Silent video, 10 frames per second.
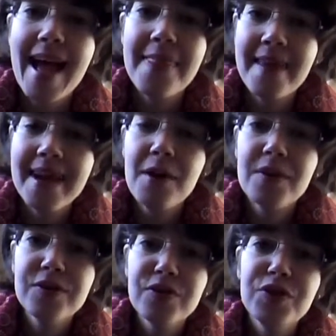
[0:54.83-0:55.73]
And then I
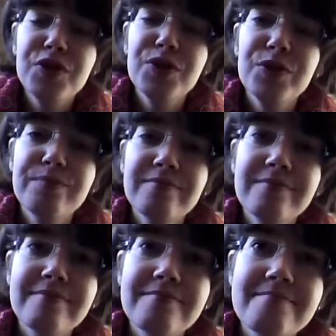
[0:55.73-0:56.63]
want you to
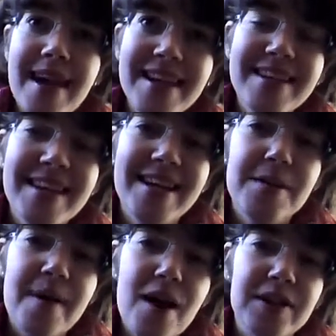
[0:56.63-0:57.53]
meditate
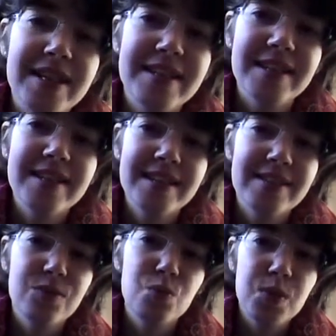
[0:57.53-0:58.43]
about it this
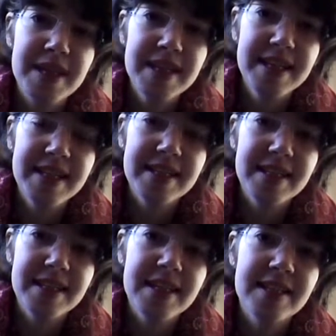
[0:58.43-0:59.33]
week,
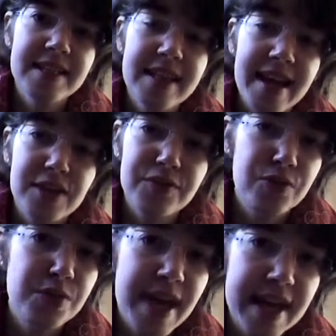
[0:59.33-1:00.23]
these next
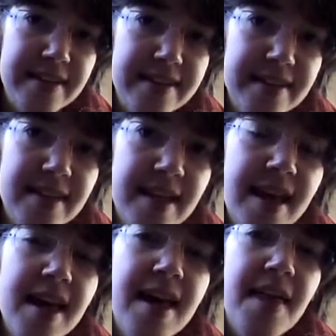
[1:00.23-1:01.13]
few days.
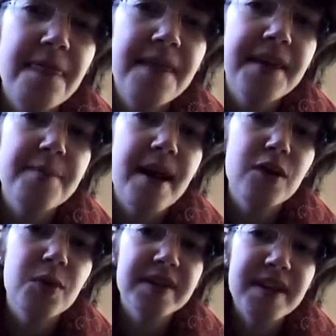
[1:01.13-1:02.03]
Think
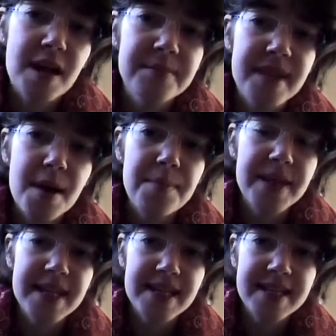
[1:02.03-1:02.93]
about what comes up
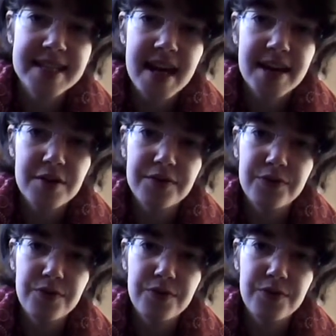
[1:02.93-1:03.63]
inside of